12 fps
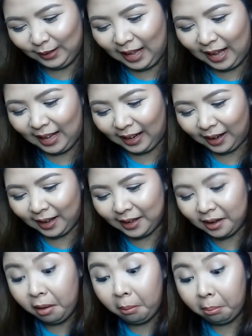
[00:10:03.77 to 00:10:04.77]
no?
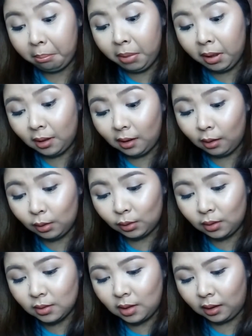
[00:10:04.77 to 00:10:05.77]
Taray. binili ko
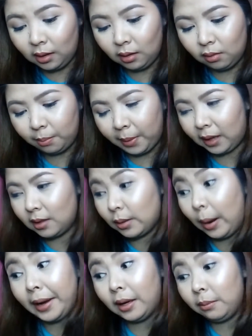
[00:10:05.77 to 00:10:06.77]
to ng sarili kong pera,
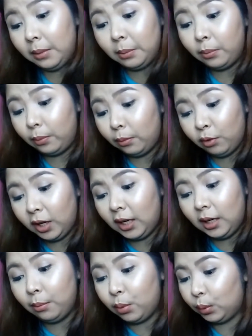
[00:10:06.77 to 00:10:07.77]
so I can be
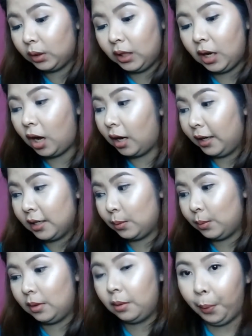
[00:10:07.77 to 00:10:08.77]
really brutally honest
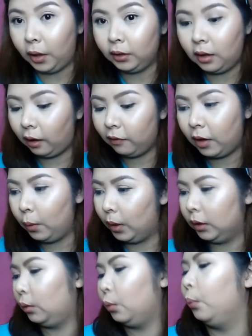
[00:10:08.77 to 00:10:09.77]
with the product if I
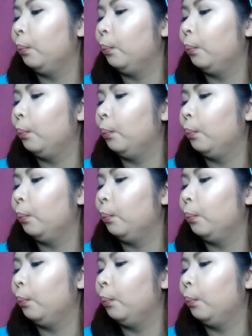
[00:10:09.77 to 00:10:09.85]
want.